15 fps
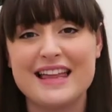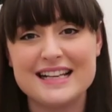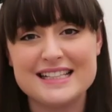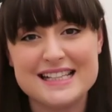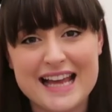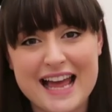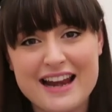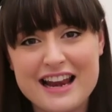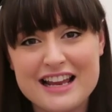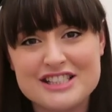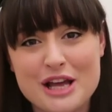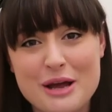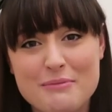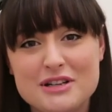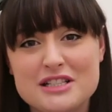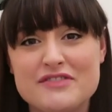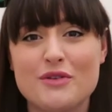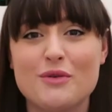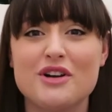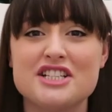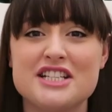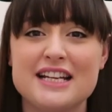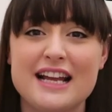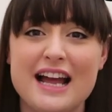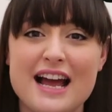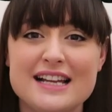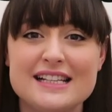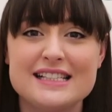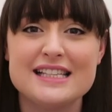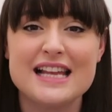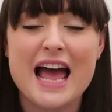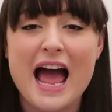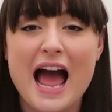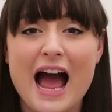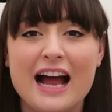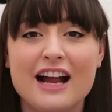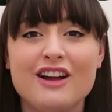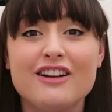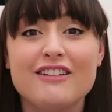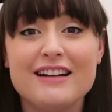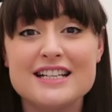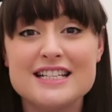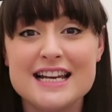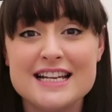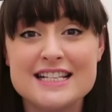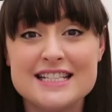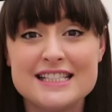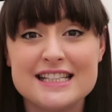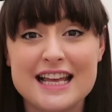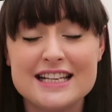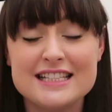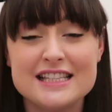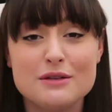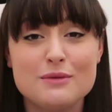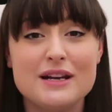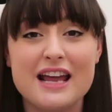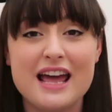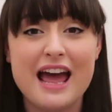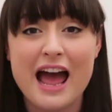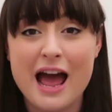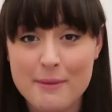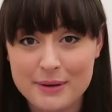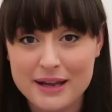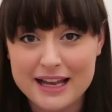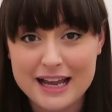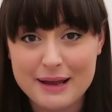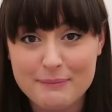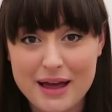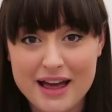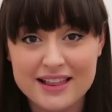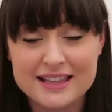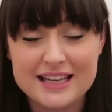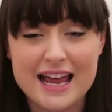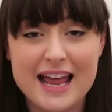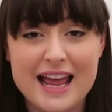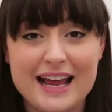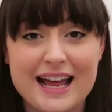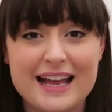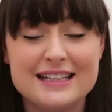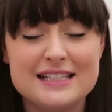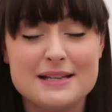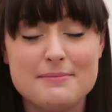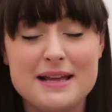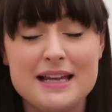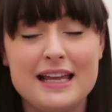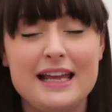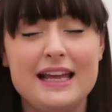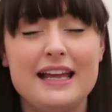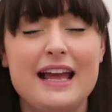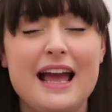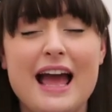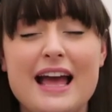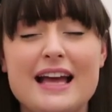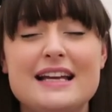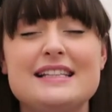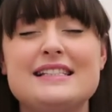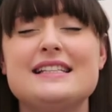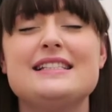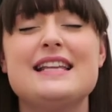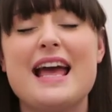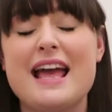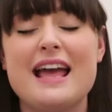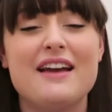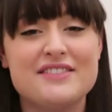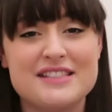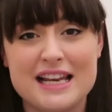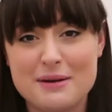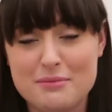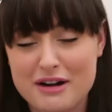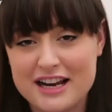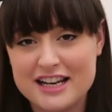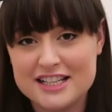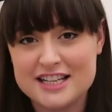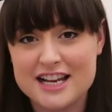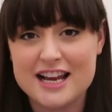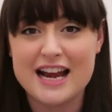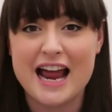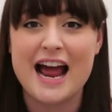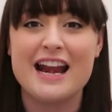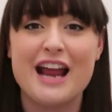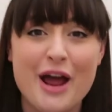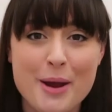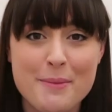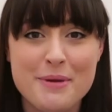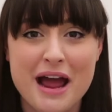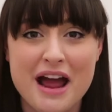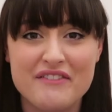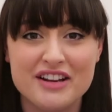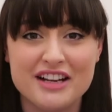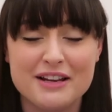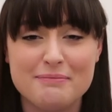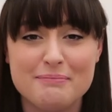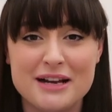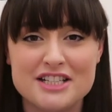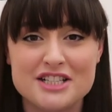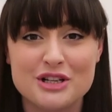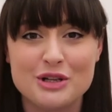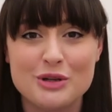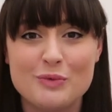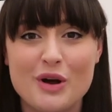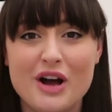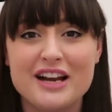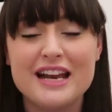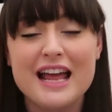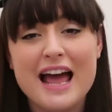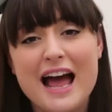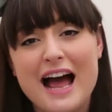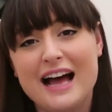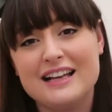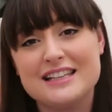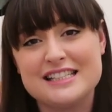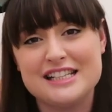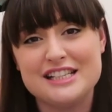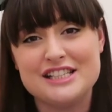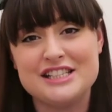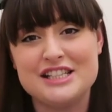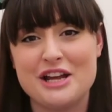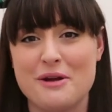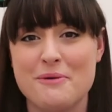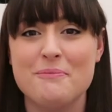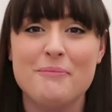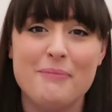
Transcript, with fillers: Thanks again so much for watching, guys, and congratulations again to the winner. Happy birthday again to Mickey. It's a day of celebration, and I hope you're having a magical one. I'll see you soon.